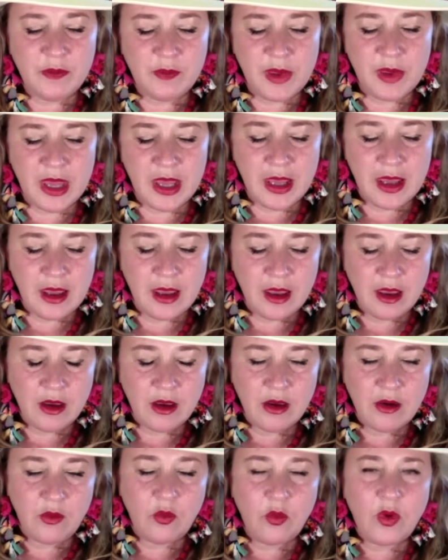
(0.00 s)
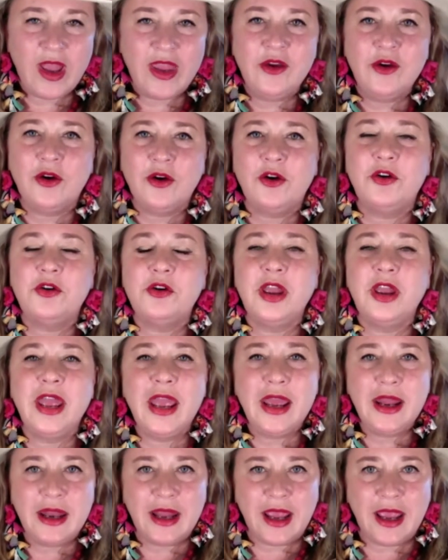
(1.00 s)
would be, when you're
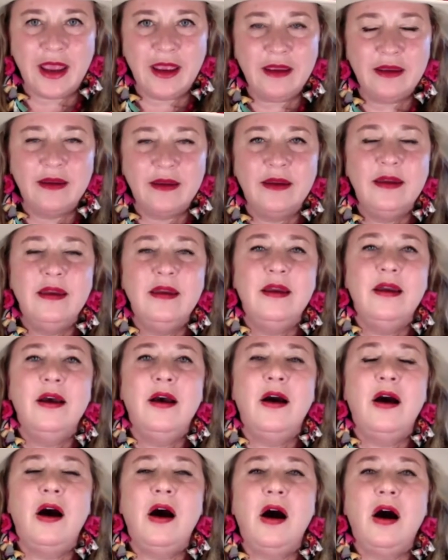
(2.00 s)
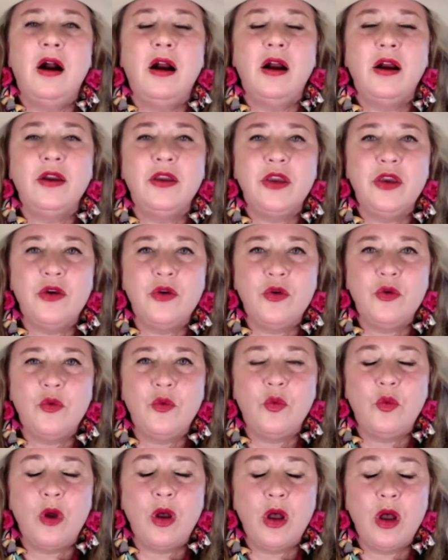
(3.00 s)
creating, are
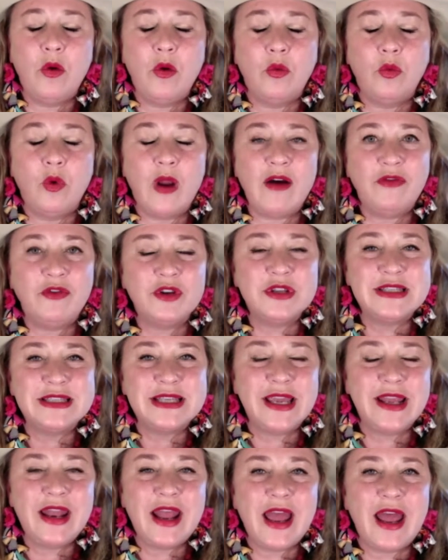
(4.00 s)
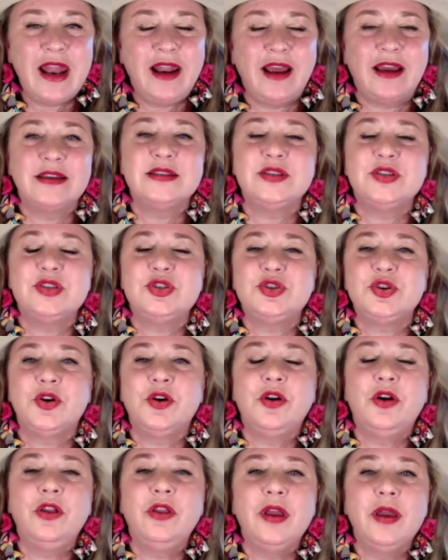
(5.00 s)
you referencing an
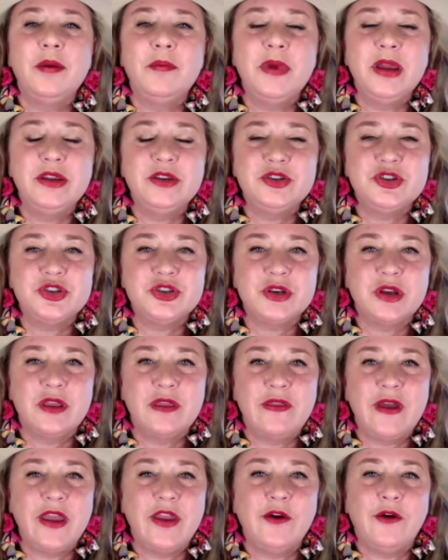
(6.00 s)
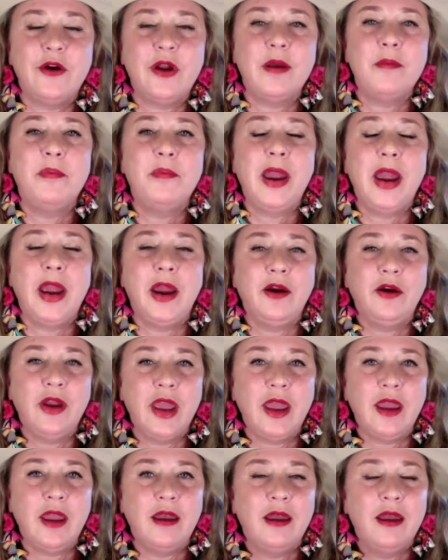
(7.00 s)
external image that you're
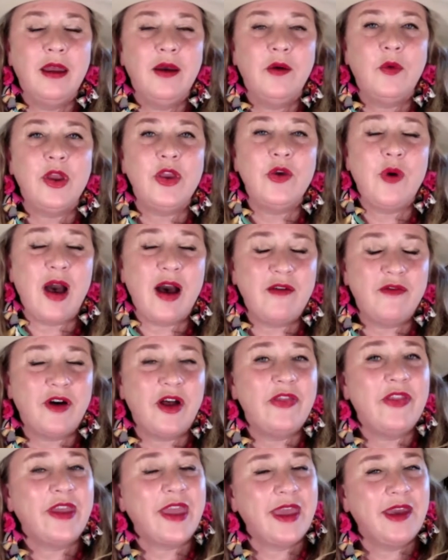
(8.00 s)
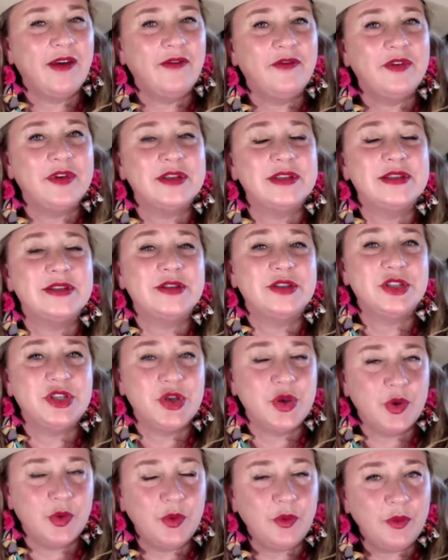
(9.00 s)
comparing what you have on the canvas
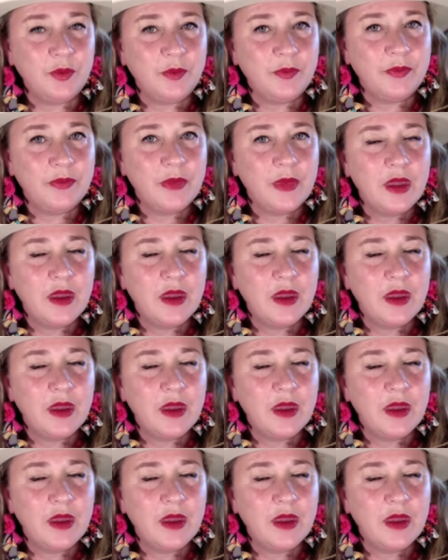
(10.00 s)
to?